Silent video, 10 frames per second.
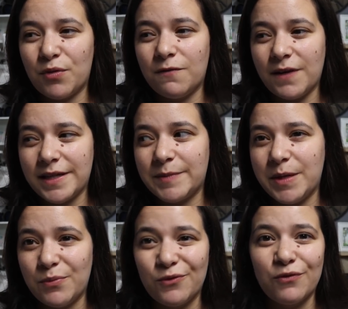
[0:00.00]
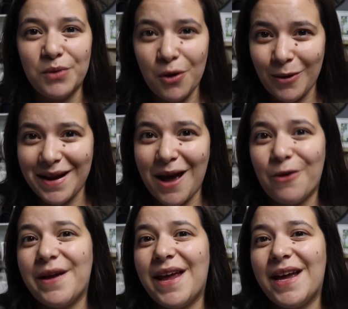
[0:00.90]
of prevents people from going
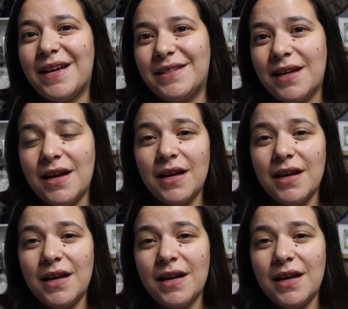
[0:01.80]
out and